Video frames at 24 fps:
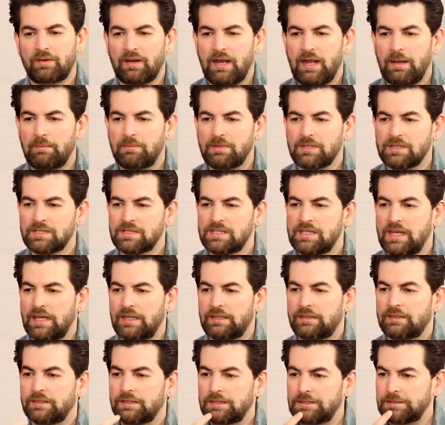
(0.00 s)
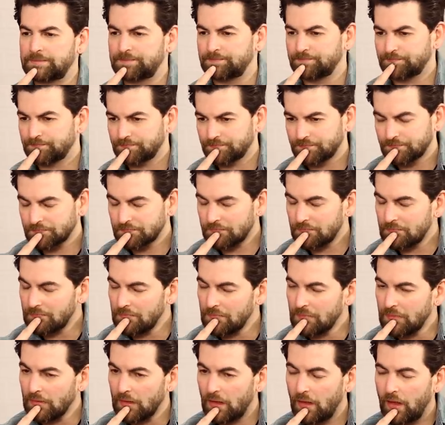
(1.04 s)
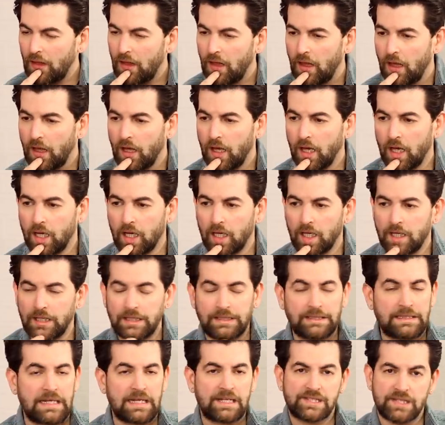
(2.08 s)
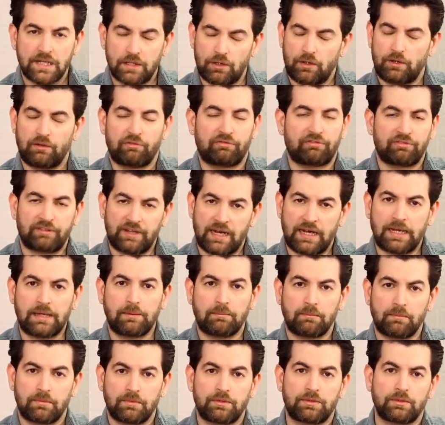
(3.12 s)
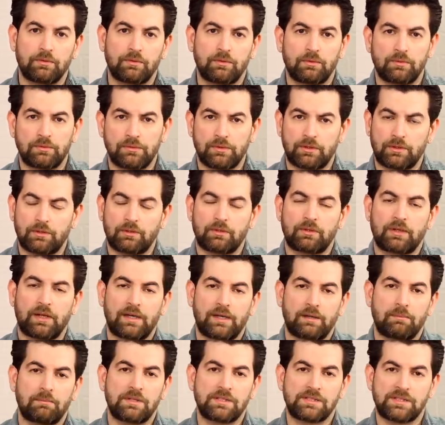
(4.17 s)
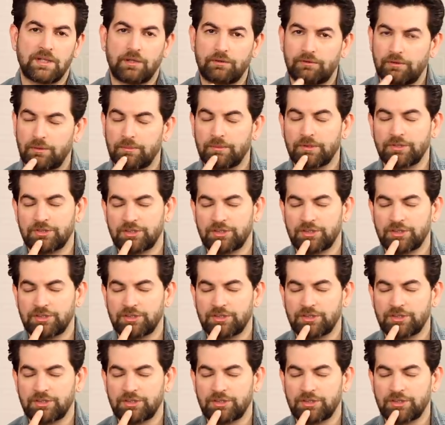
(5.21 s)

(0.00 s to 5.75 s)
crab is that uh, uh, it takes a lot of time to you know kind of mince out from the